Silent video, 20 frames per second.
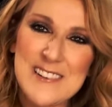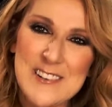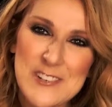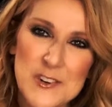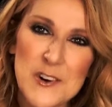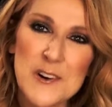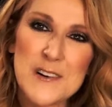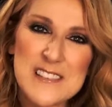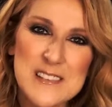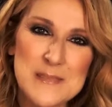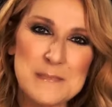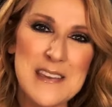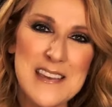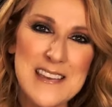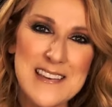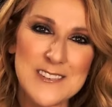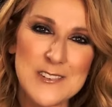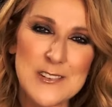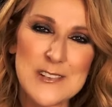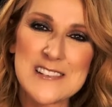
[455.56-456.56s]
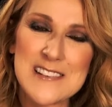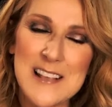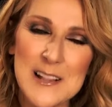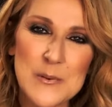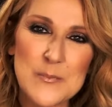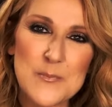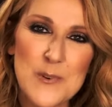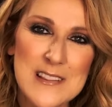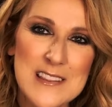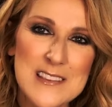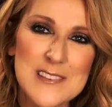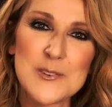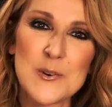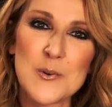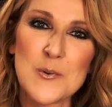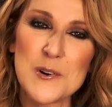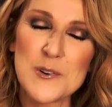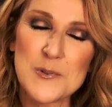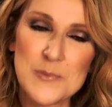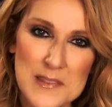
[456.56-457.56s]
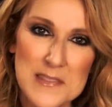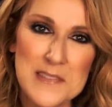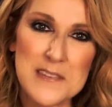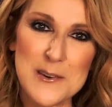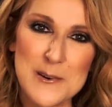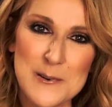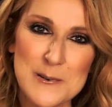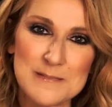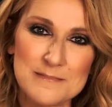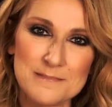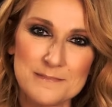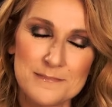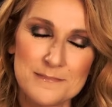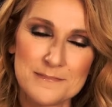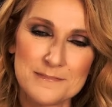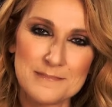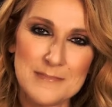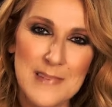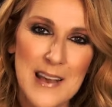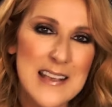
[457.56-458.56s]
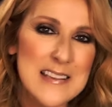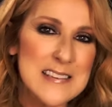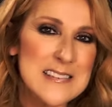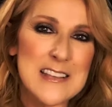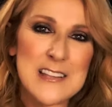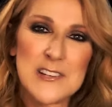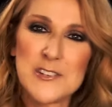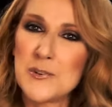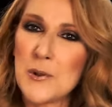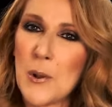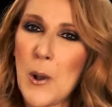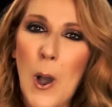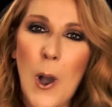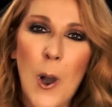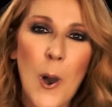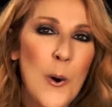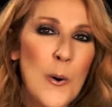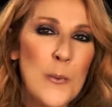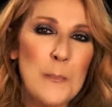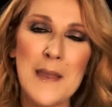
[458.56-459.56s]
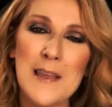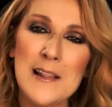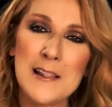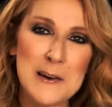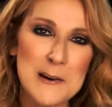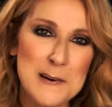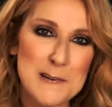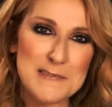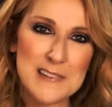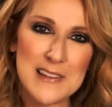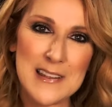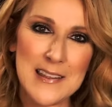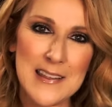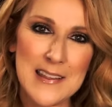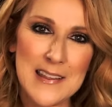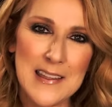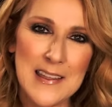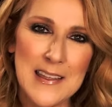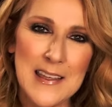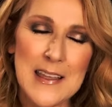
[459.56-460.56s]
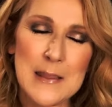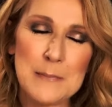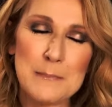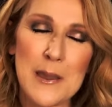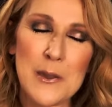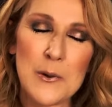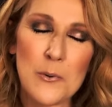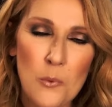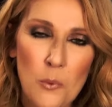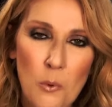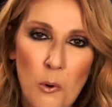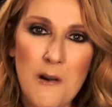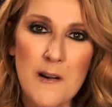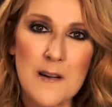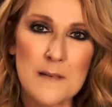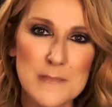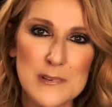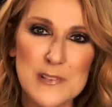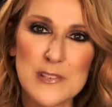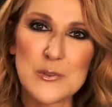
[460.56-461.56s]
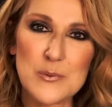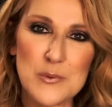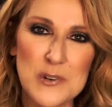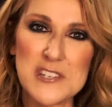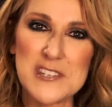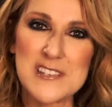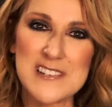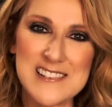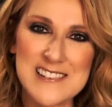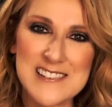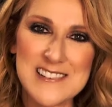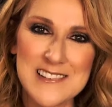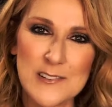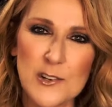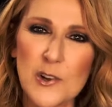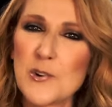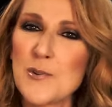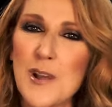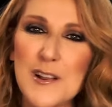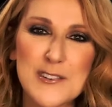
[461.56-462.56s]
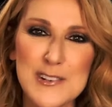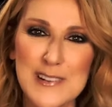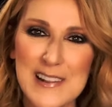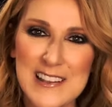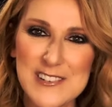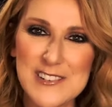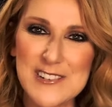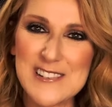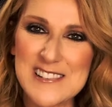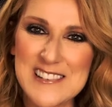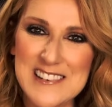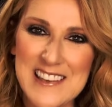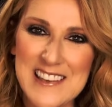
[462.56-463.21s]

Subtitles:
joins me to celebrate this award with you. I send you all my love and my warmest wishes. Congratulations